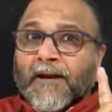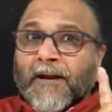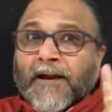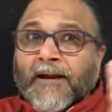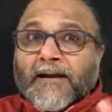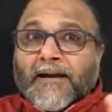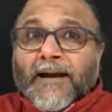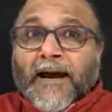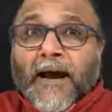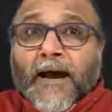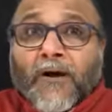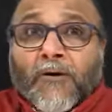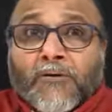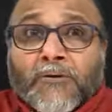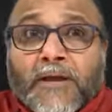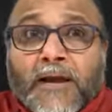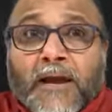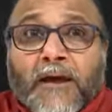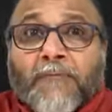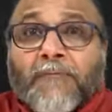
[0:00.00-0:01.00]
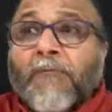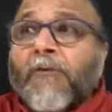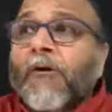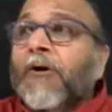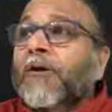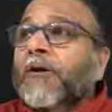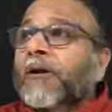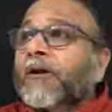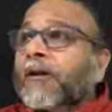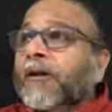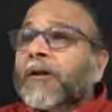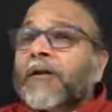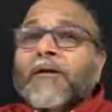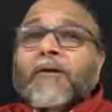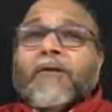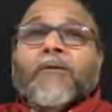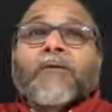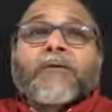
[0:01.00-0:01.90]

And now they have fallen.